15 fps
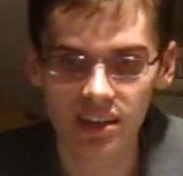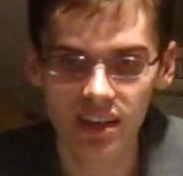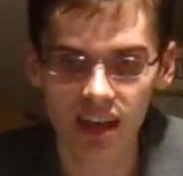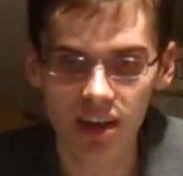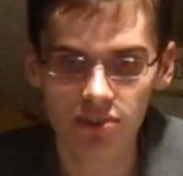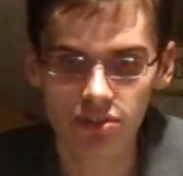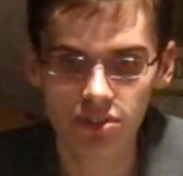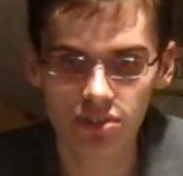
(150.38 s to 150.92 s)

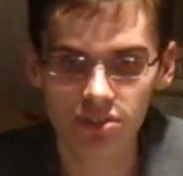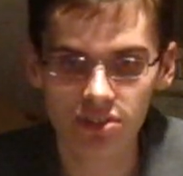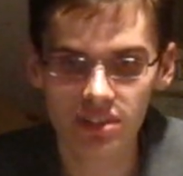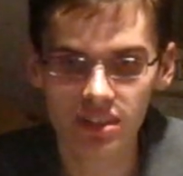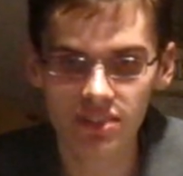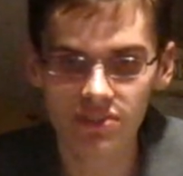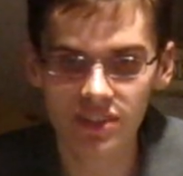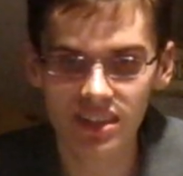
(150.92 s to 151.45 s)
after
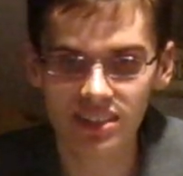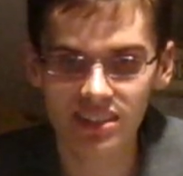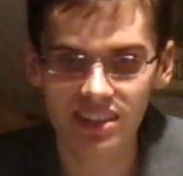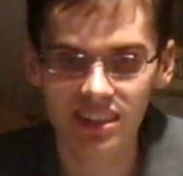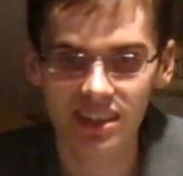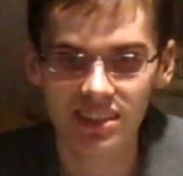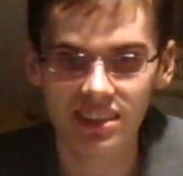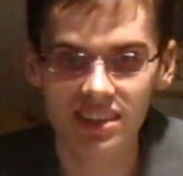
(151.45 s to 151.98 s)
the
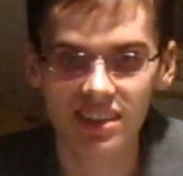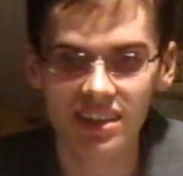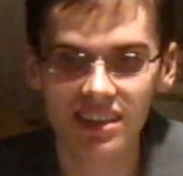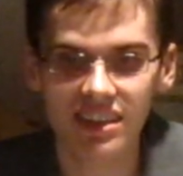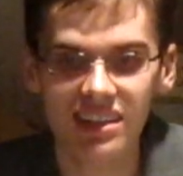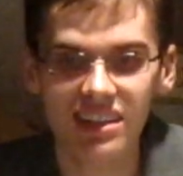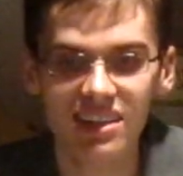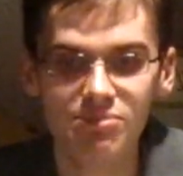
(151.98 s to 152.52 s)
event that the
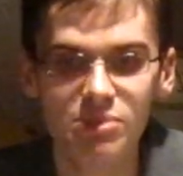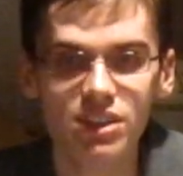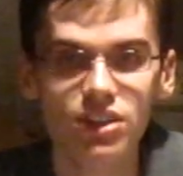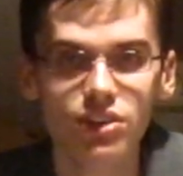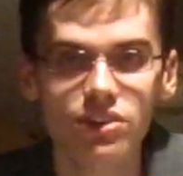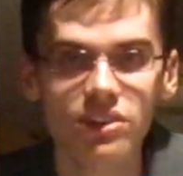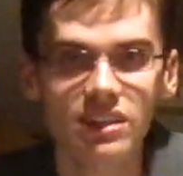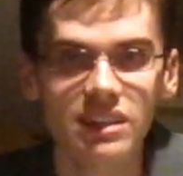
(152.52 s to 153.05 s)
king had been
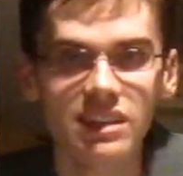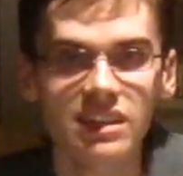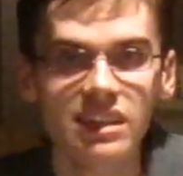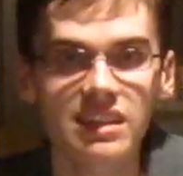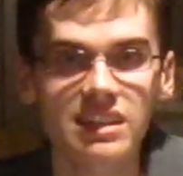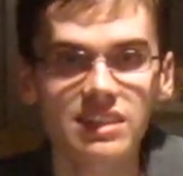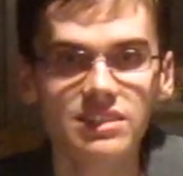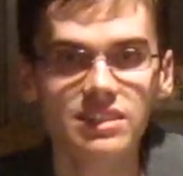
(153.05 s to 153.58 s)
hurried
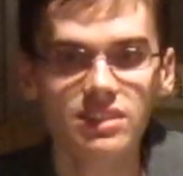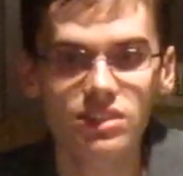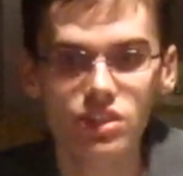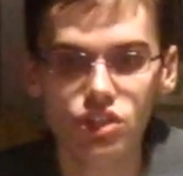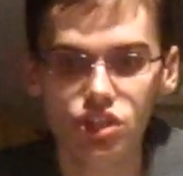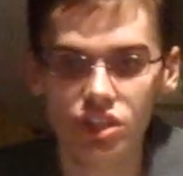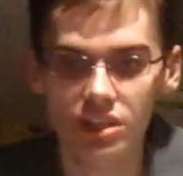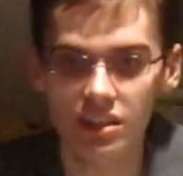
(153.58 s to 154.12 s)
in his
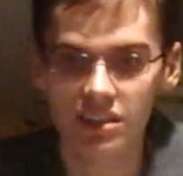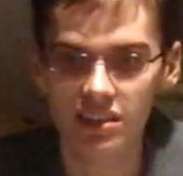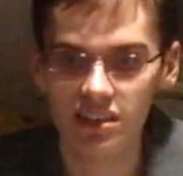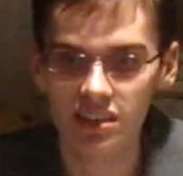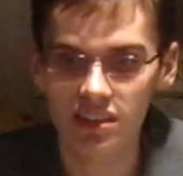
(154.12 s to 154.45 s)
decision.